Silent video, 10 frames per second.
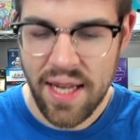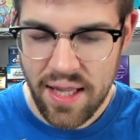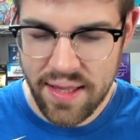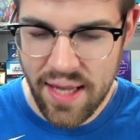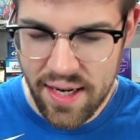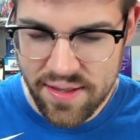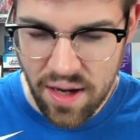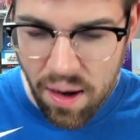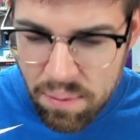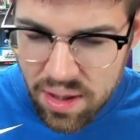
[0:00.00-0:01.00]
Like, that is
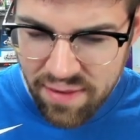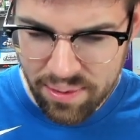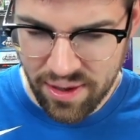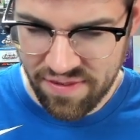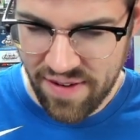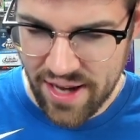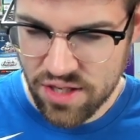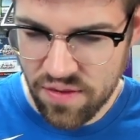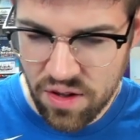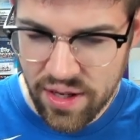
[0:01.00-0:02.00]
unbelievably
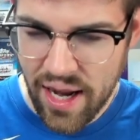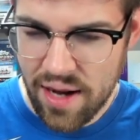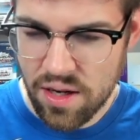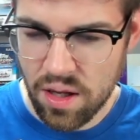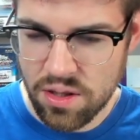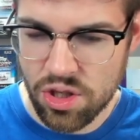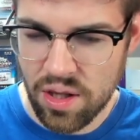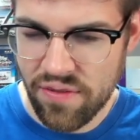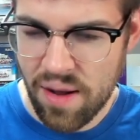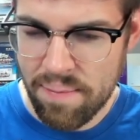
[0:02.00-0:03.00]
fast. If you look at
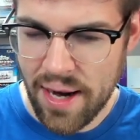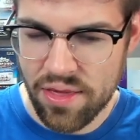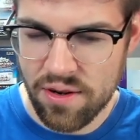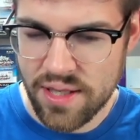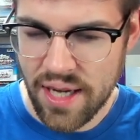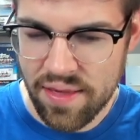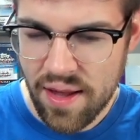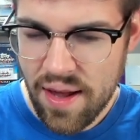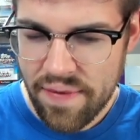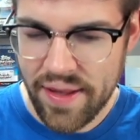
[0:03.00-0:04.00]
delivered on May 13th,
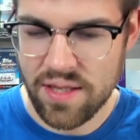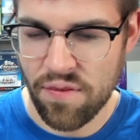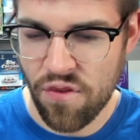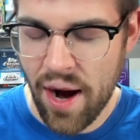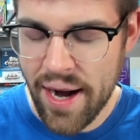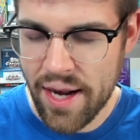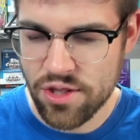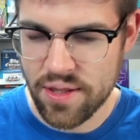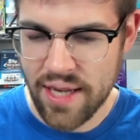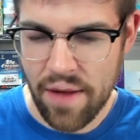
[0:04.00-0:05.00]
that's a Friday,
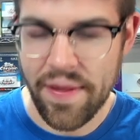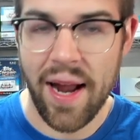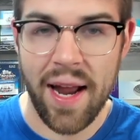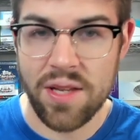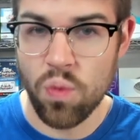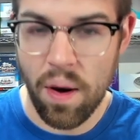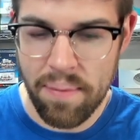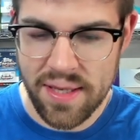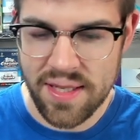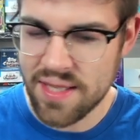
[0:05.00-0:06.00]
so let's count that as one
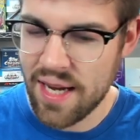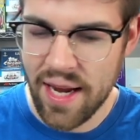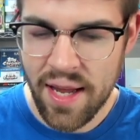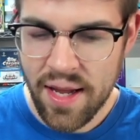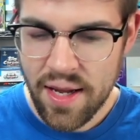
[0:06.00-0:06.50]
business day.